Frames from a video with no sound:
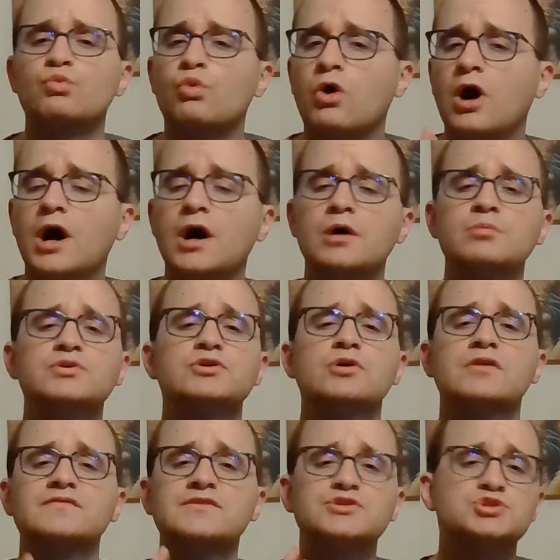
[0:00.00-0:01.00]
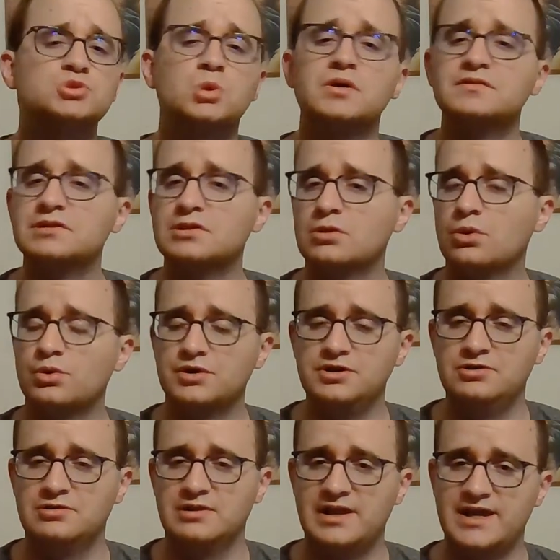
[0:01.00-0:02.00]
rob you of the joy of the Lord in
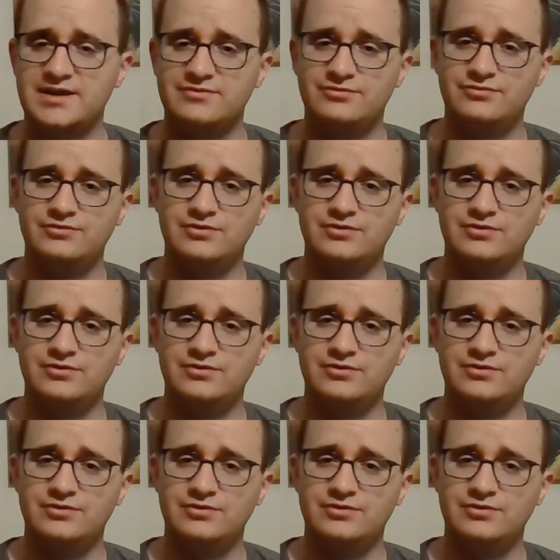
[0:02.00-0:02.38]
your life.